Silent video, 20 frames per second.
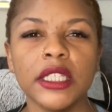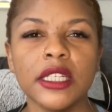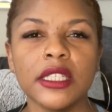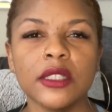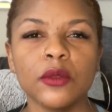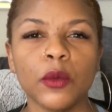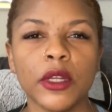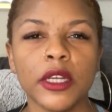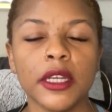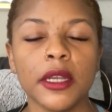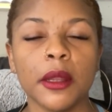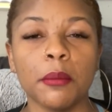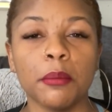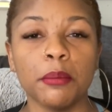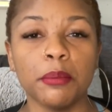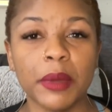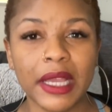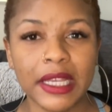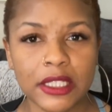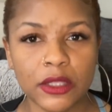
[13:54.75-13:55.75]
is one of the
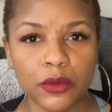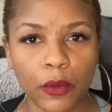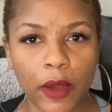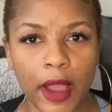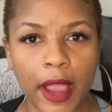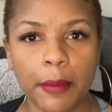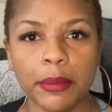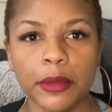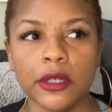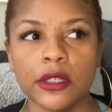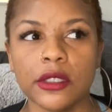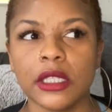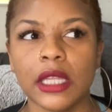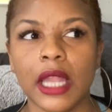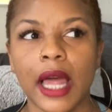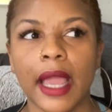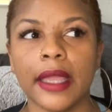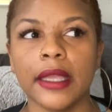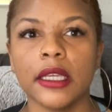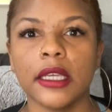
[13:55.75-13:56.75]
best rappers,
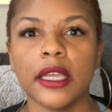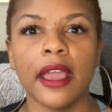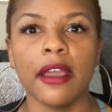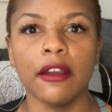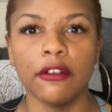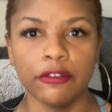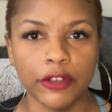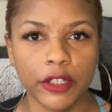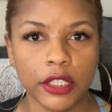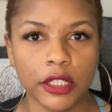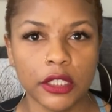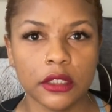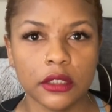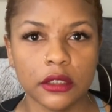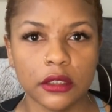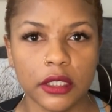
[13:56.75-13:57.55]
like, ever.